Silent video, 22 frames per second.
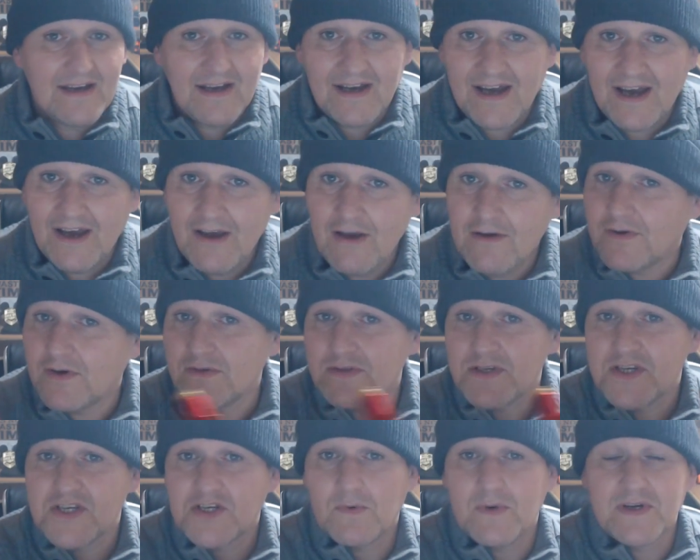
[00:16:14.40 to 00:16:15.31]
Out of all the
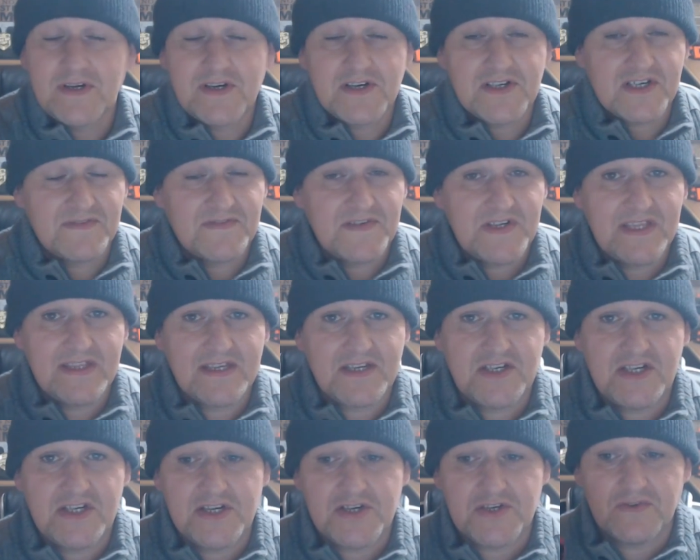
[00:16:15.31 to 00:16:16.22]
squonkers I've seen
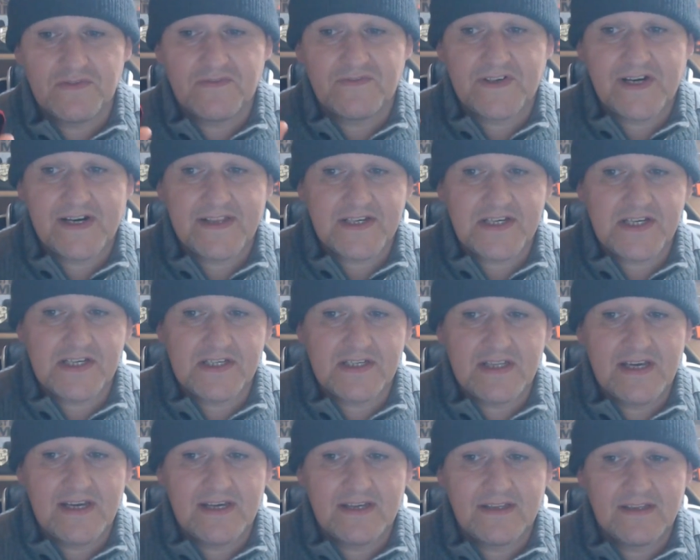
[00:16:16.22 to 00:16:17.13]
this year so far, this is
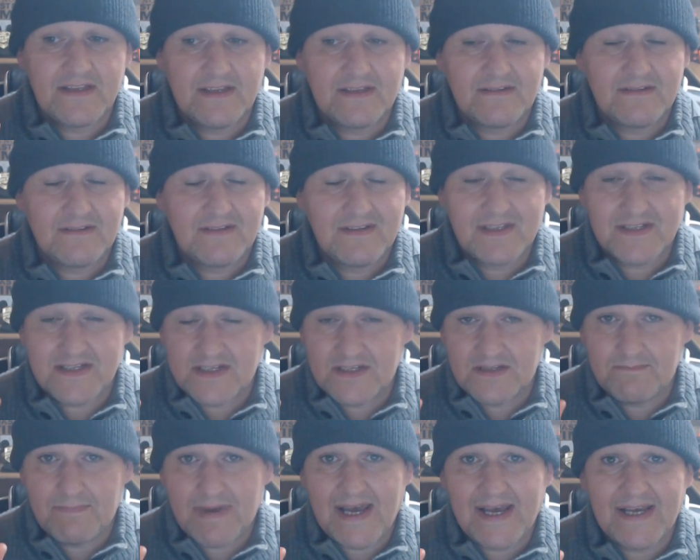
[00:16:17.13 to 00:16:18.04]
bad.
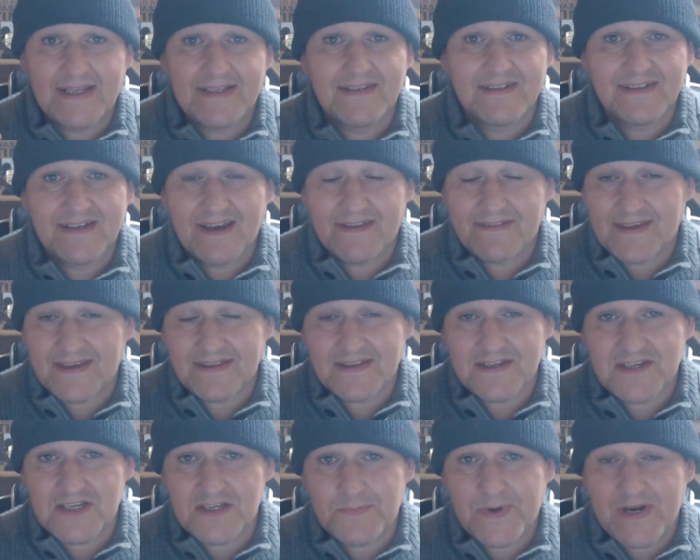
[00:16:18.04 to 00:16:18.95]
I think
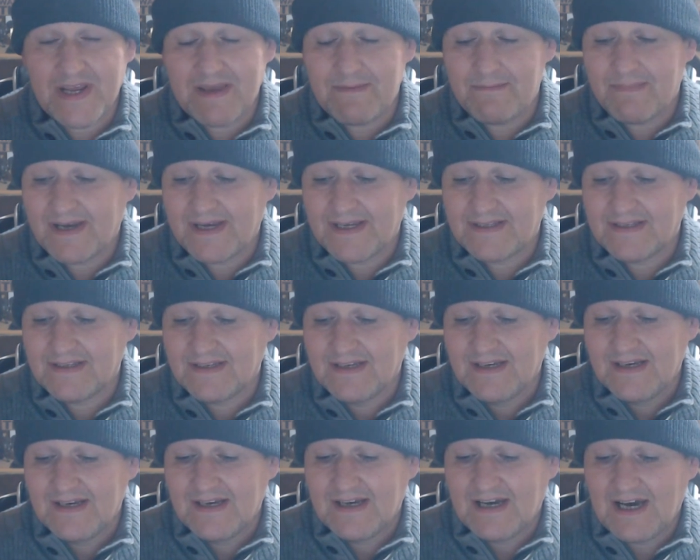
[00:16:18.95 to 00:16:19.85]
this is pretty bad.
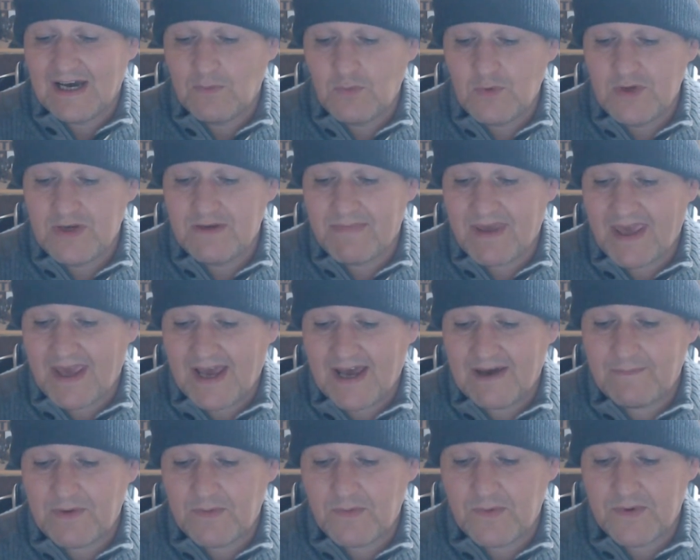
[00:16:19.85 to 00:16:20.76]
I wouldn't be
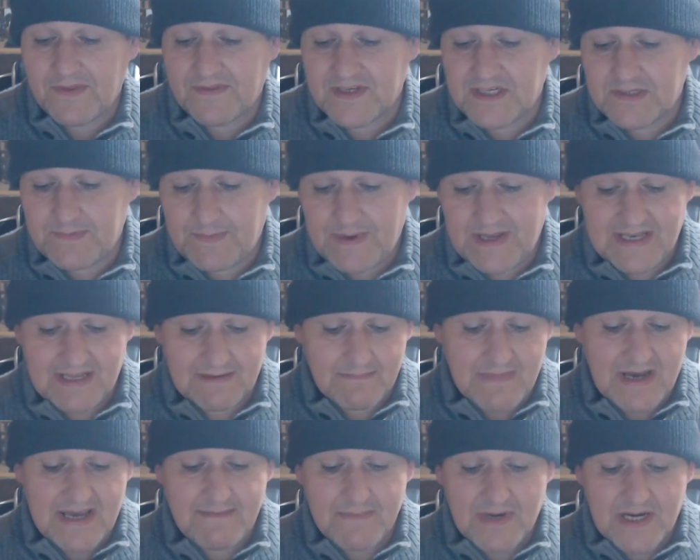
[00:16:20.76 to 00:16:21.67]
happy with spending
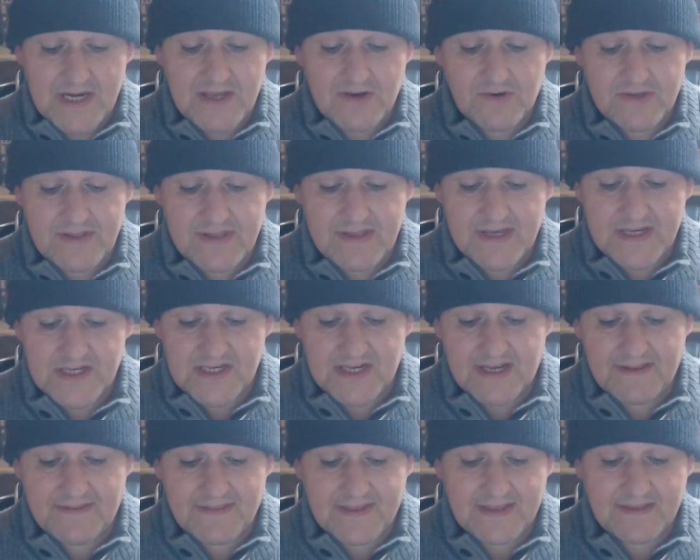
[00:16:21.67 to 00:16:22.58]
my money on this.
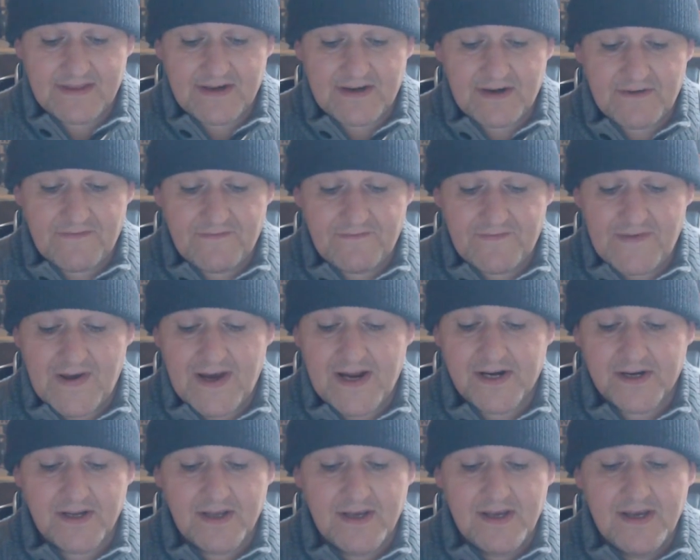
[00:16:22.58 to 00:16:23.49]
I think there are
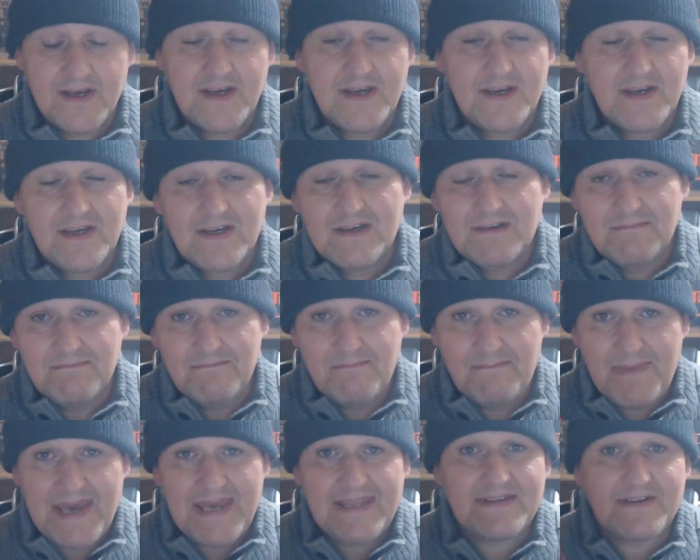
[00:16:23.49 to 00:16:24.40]
far
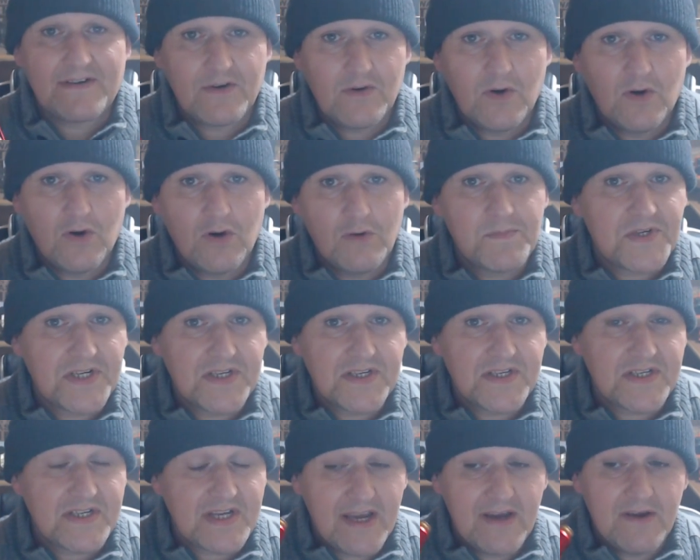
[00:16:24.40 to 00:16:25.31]
better
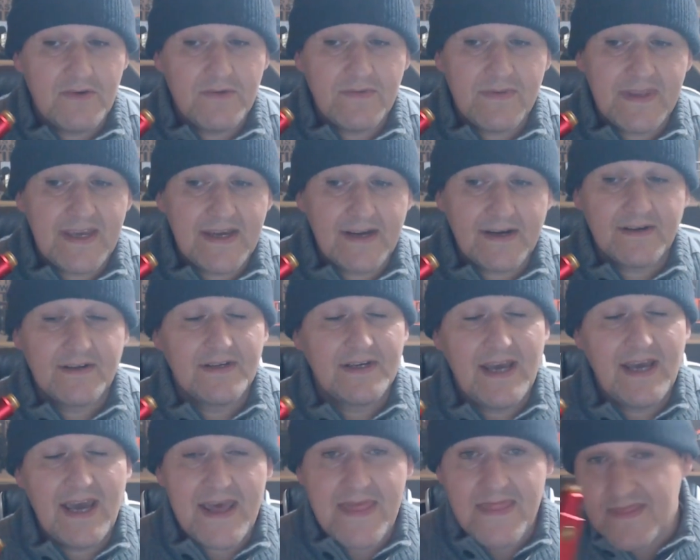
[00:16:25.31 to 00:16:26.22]
options out there
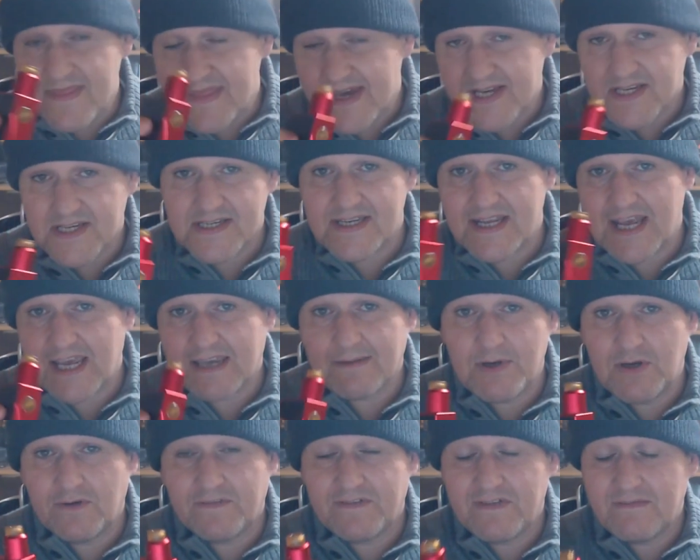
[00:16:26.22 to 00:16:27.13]
in this
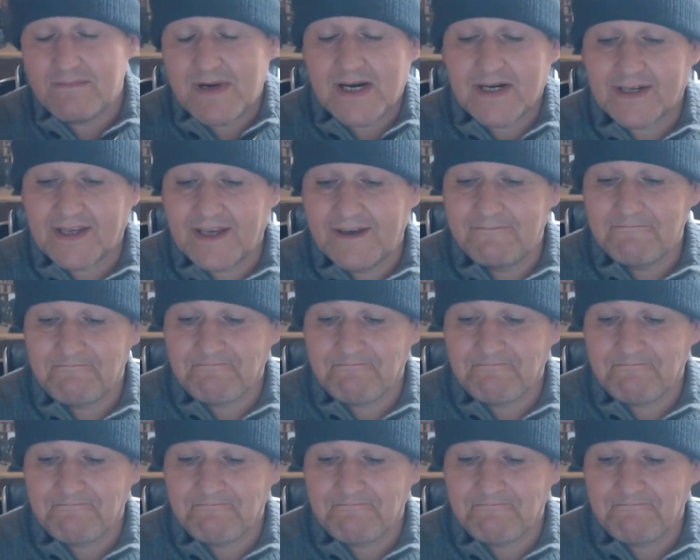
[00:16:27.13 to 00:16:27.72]
segment of the market.